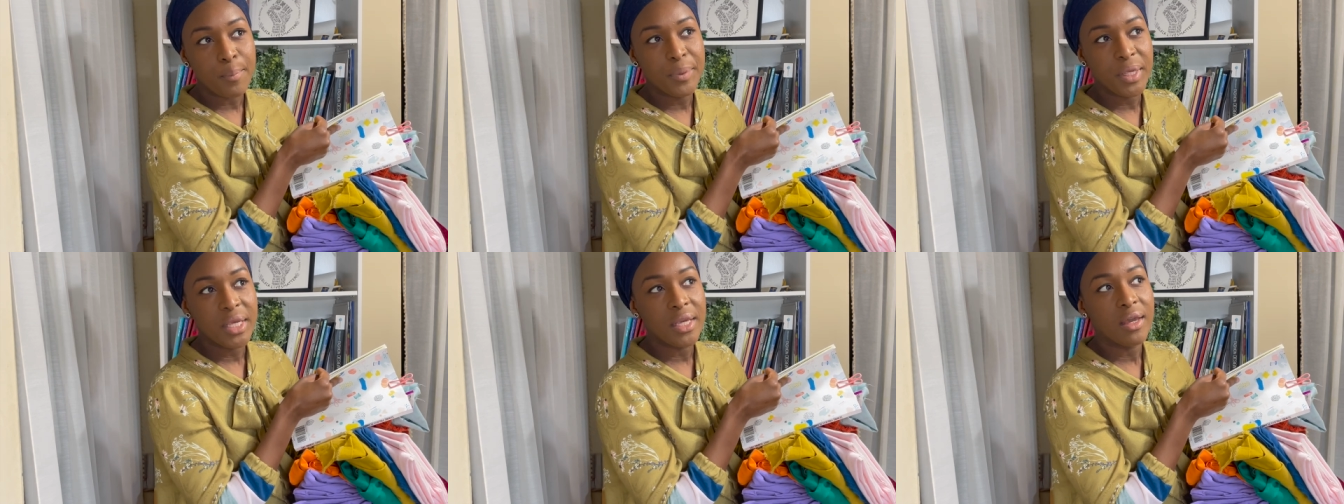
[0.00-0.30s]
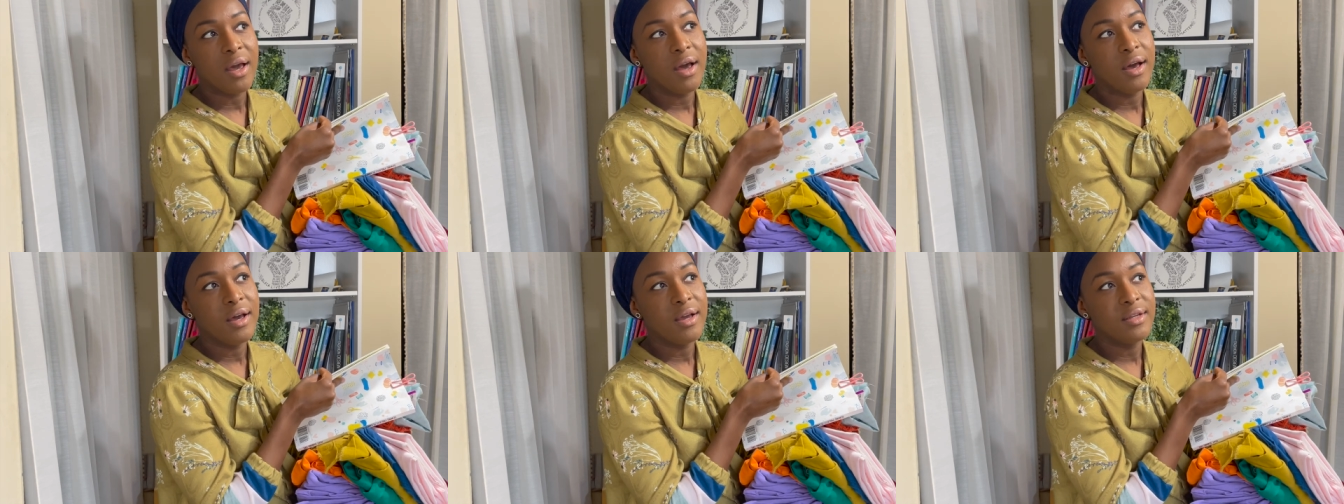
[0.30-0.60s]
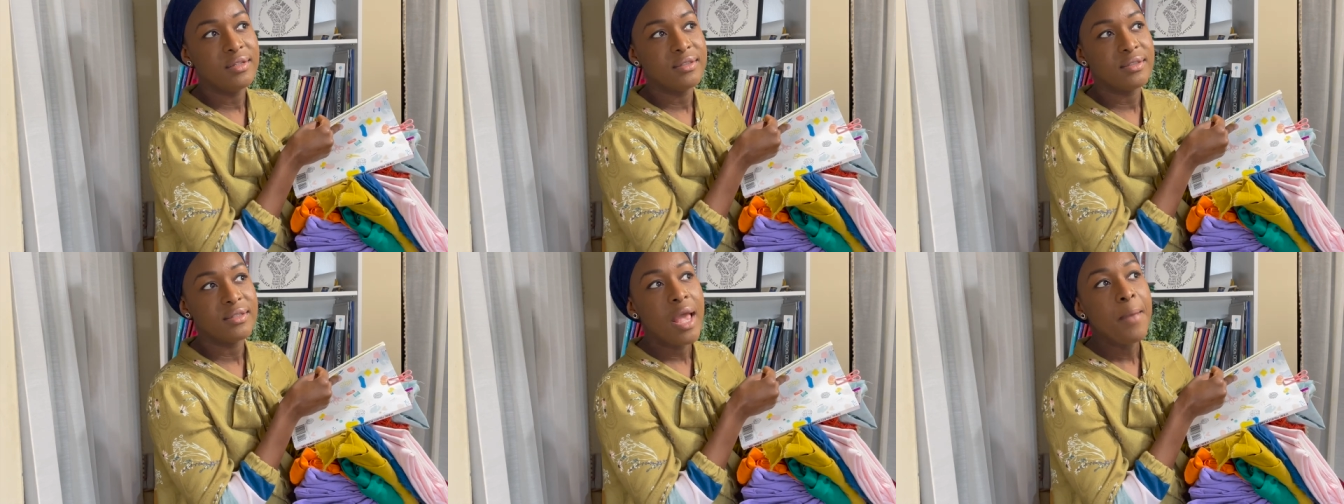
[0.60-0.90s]

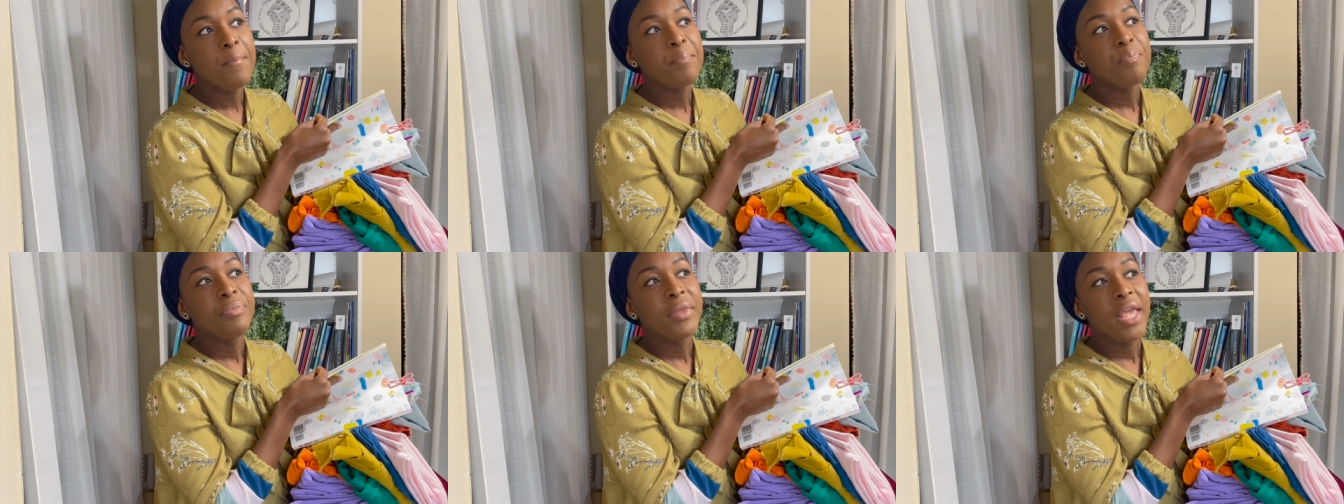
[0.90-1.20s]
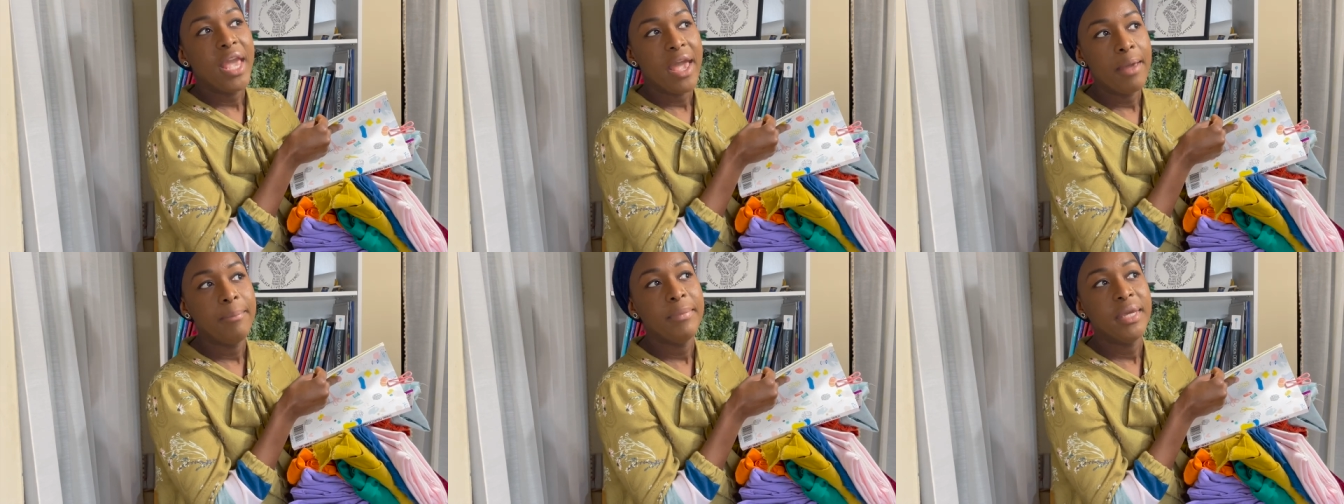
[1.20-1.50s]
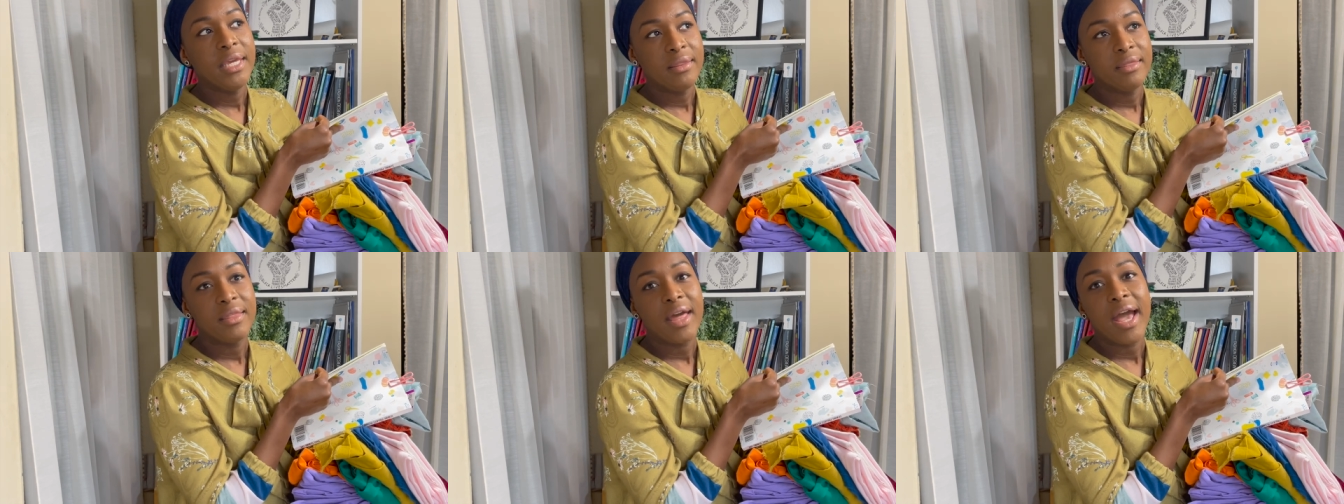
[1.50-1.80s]
because
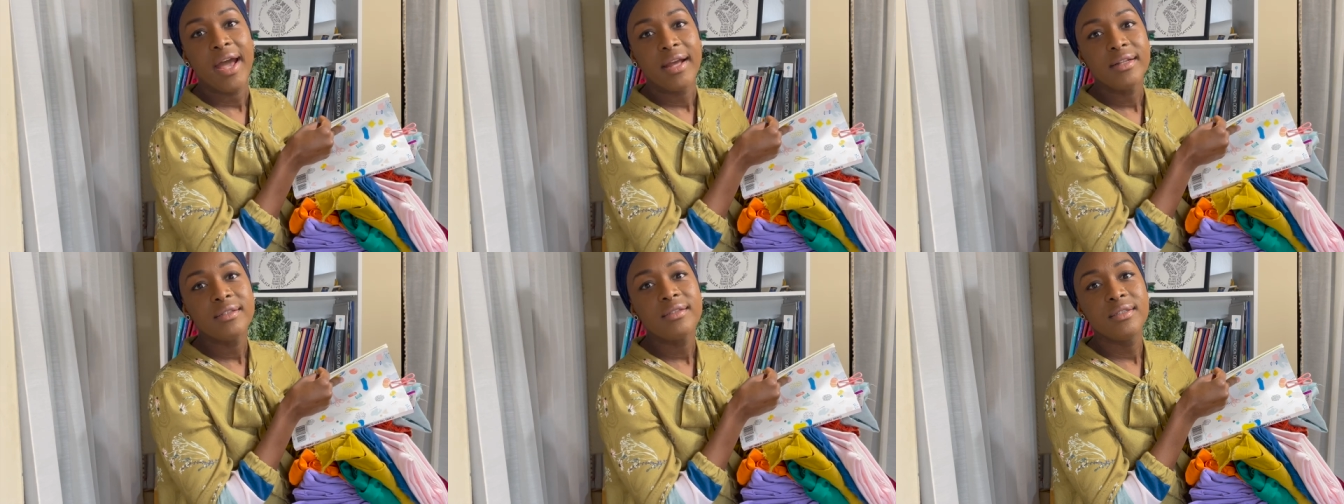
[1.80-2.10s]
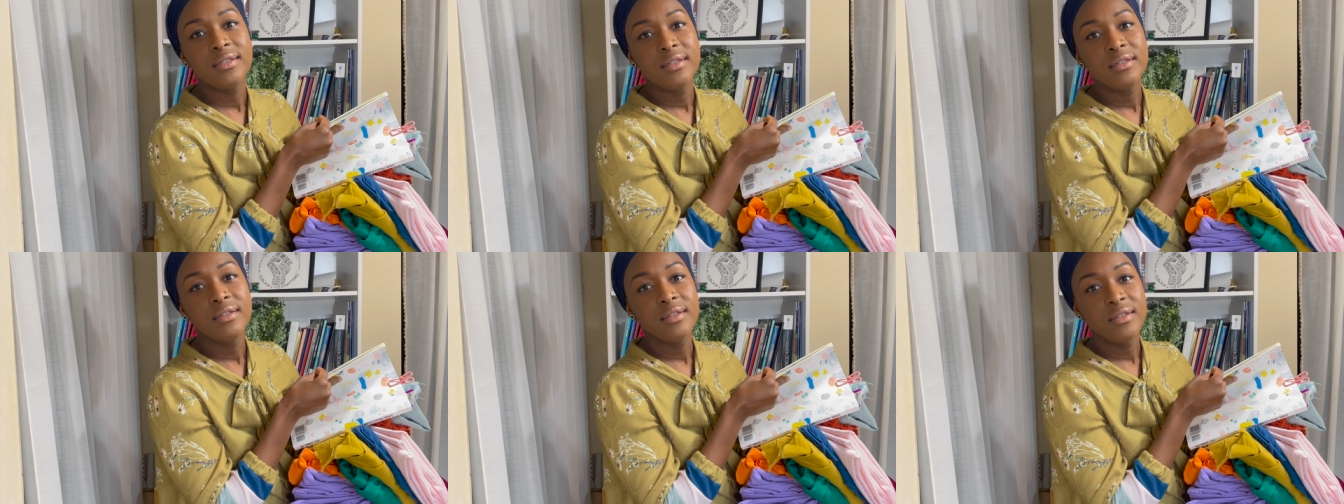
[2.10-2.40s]
hemming that